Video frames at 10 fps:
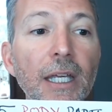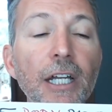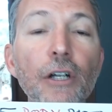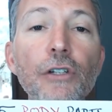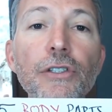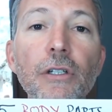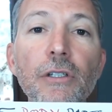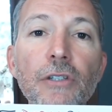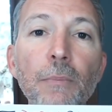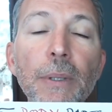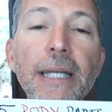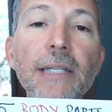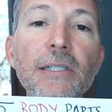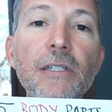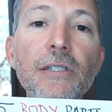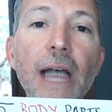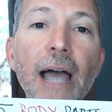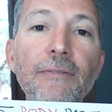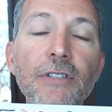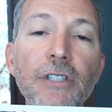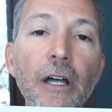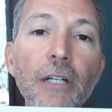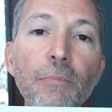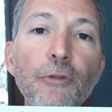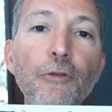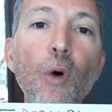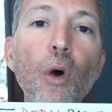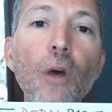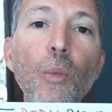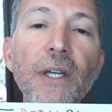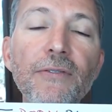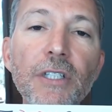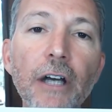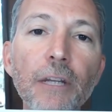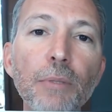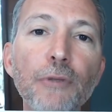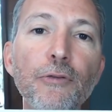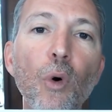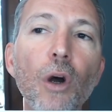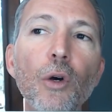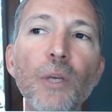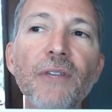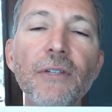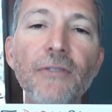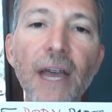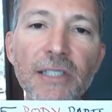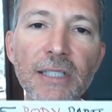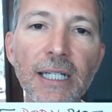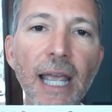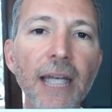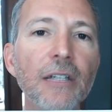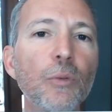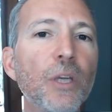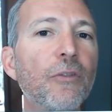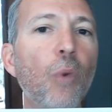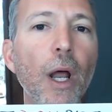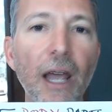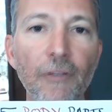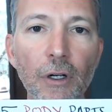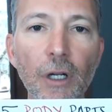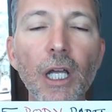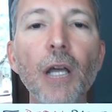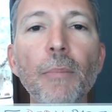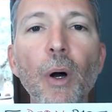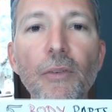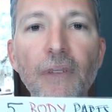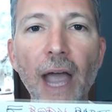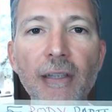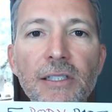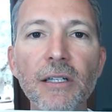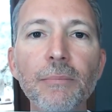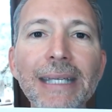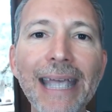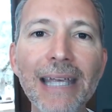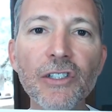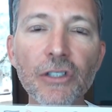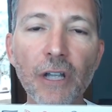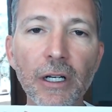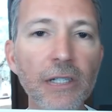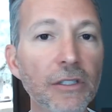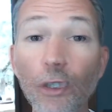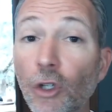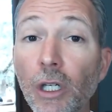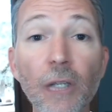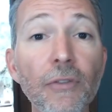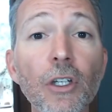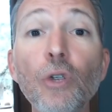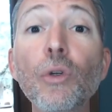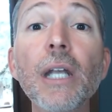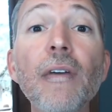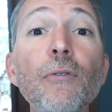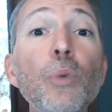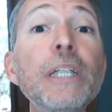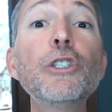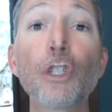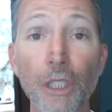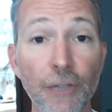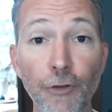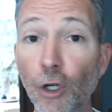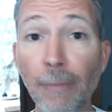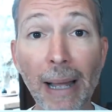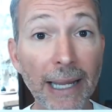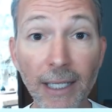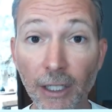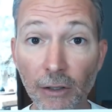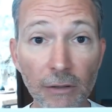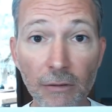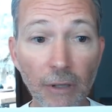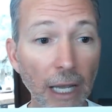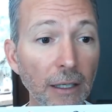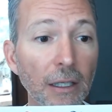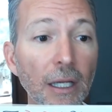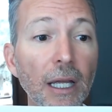Here's some places I've done it before, we've done it before, we've investigated, we've whatever, but we've got some case studies. You can have research if you're a pioneer, okay?